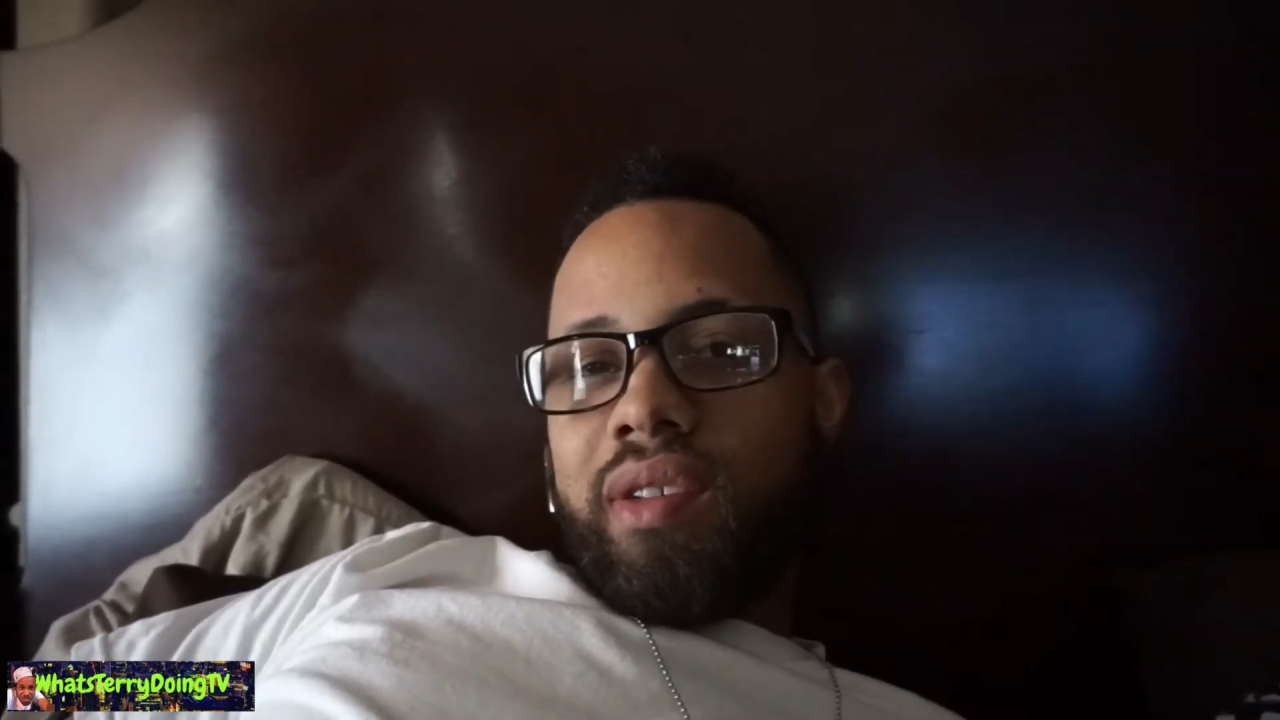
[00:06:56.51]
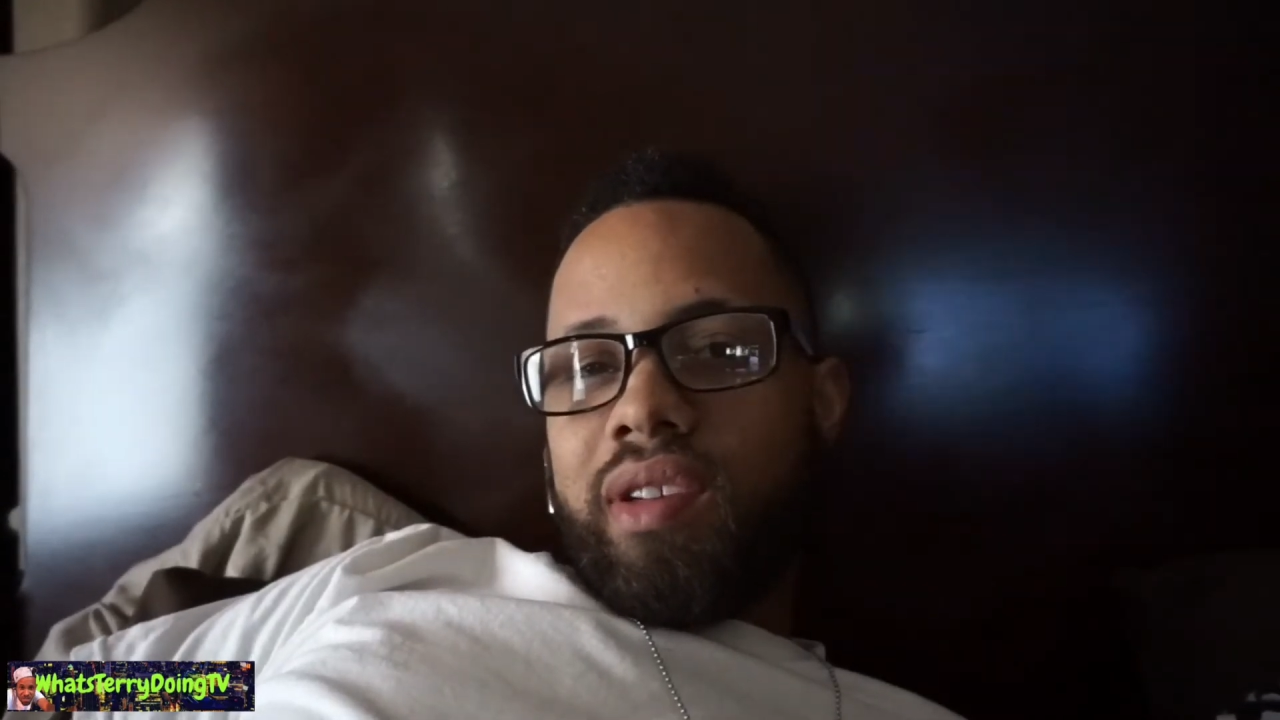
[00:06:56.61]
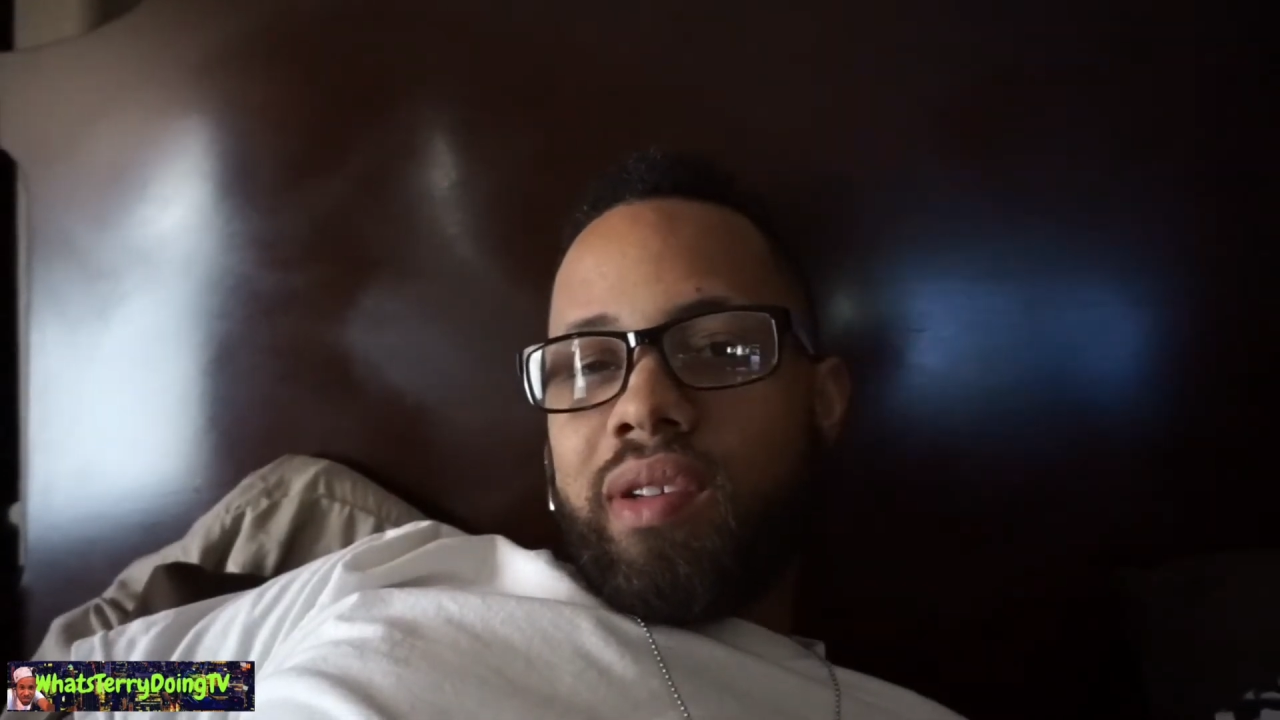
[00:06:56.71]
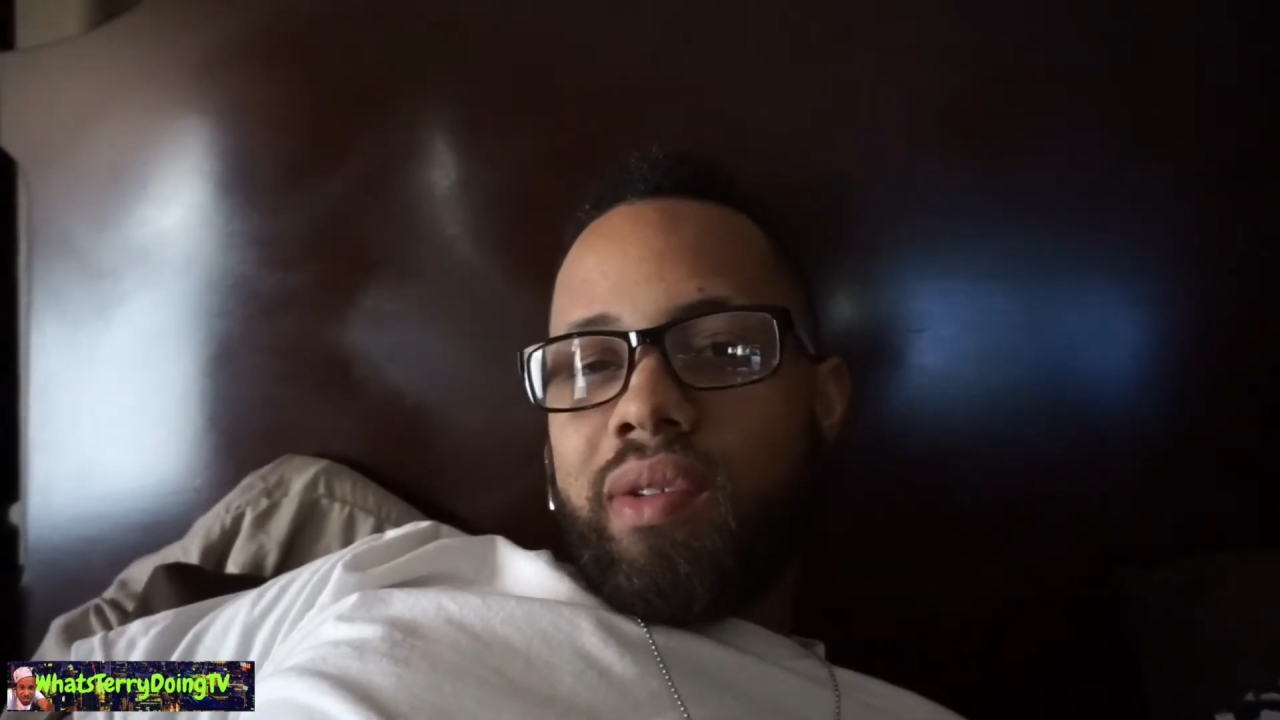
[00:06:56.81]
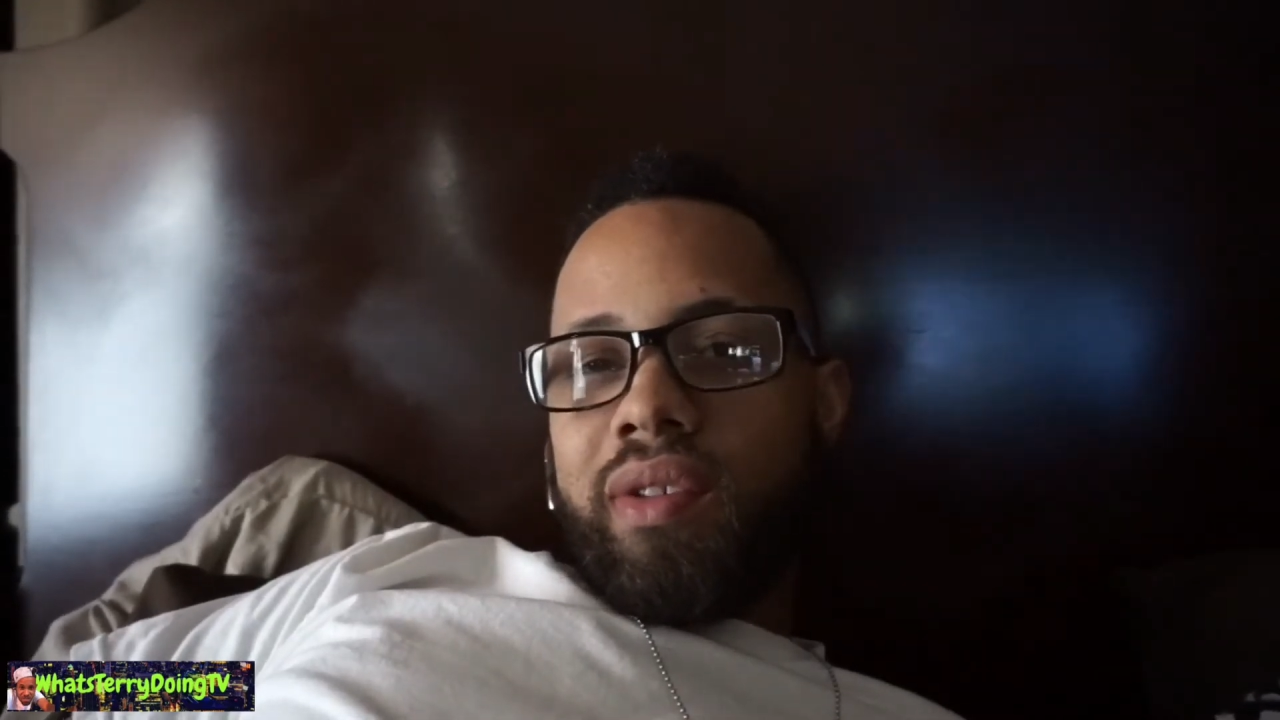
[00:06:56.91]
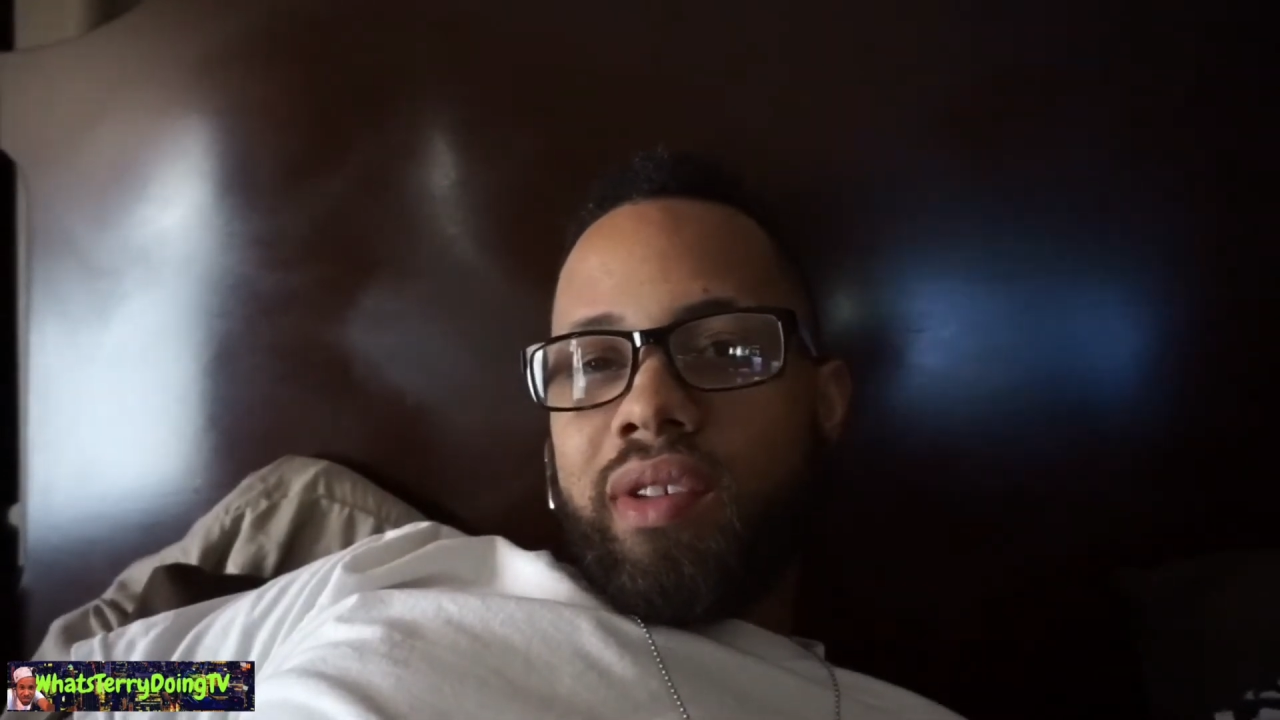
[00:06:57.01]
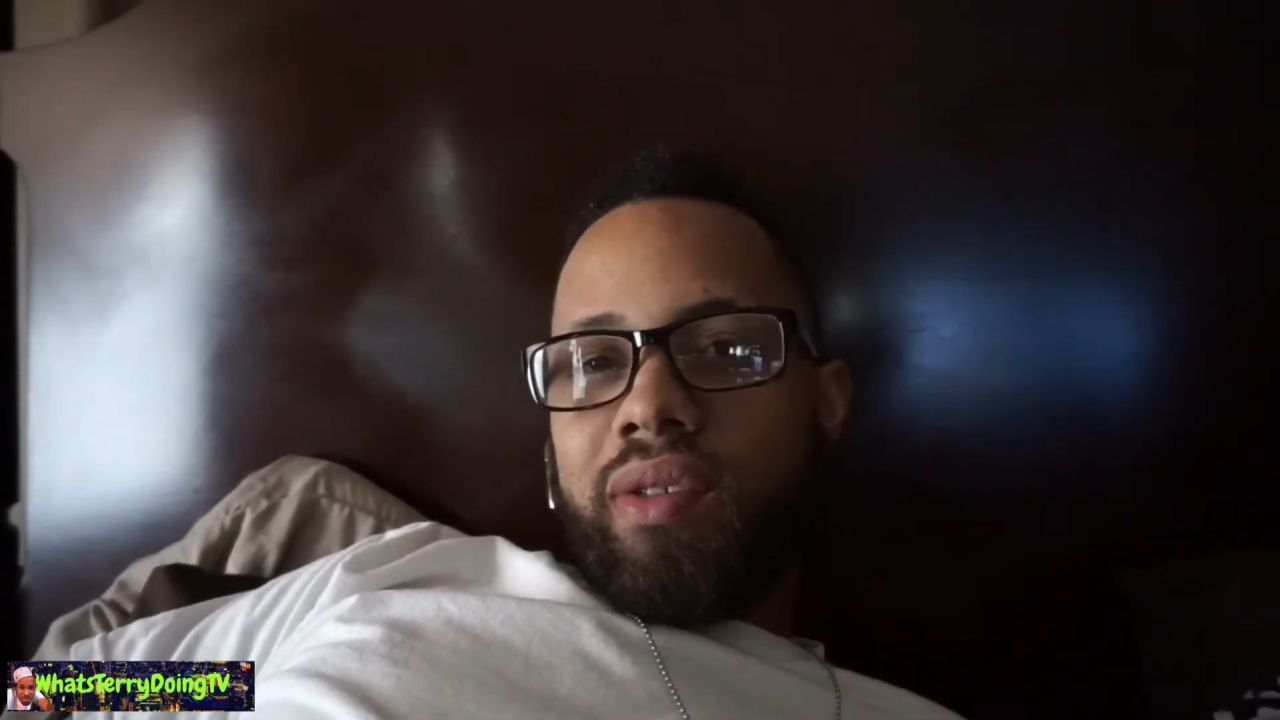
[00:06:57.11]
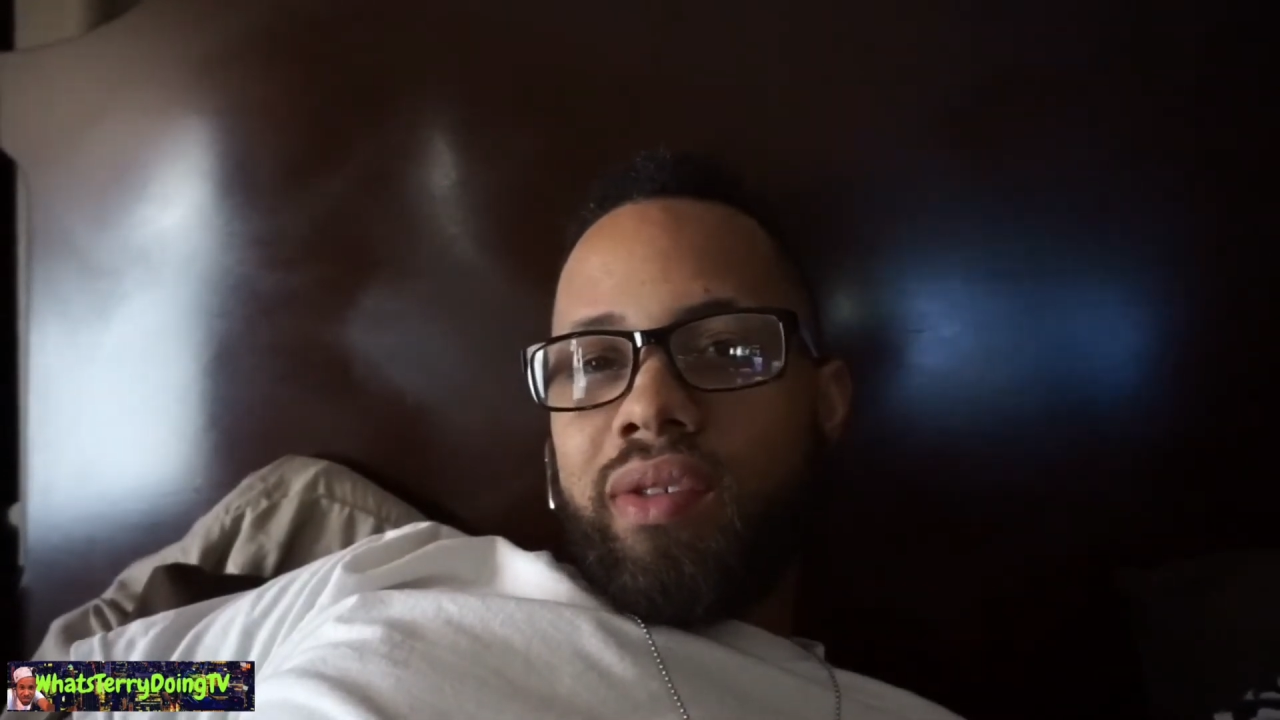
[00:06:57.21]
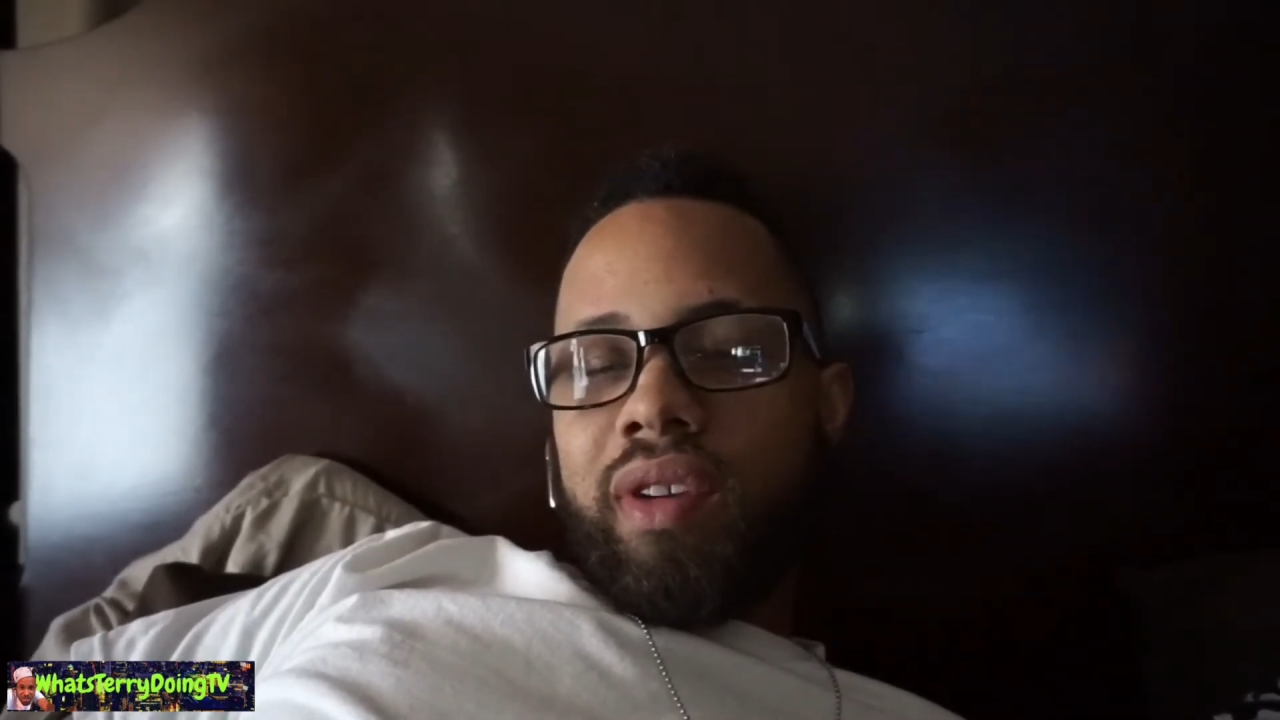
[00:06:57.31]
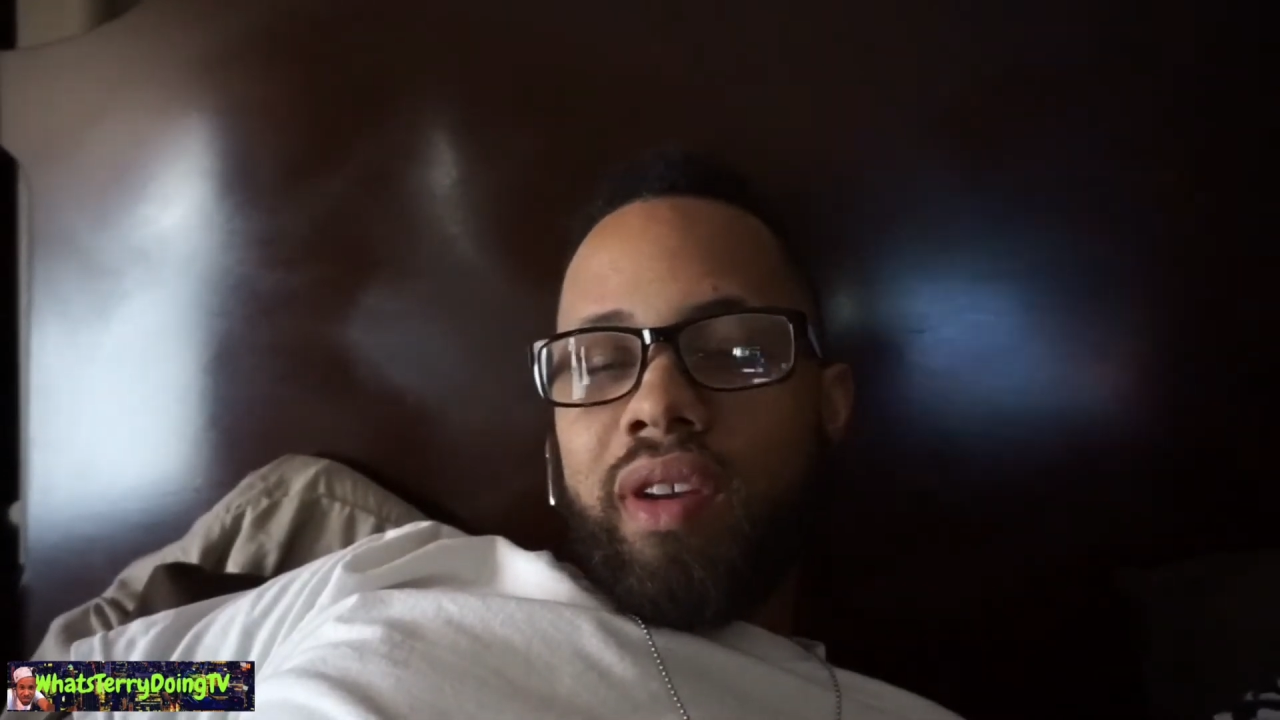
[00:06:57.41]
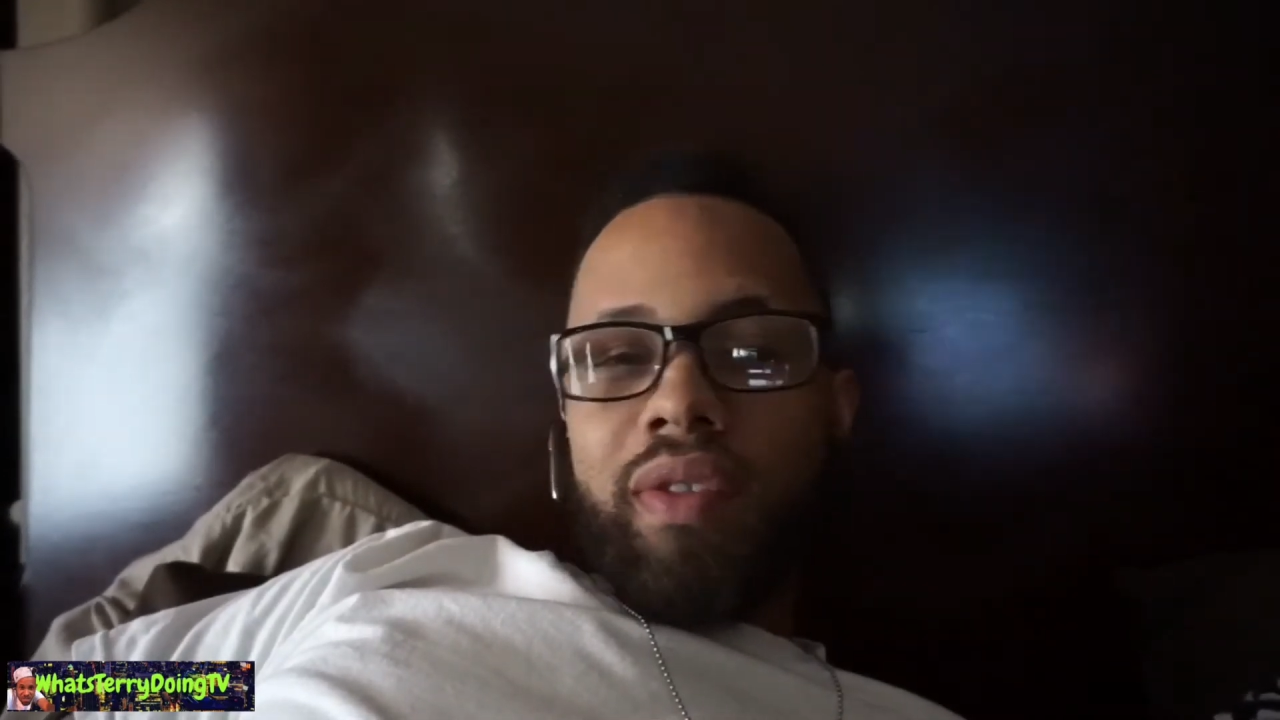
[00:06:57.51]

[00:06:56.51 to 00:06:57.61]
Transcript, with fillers: I don't think you should have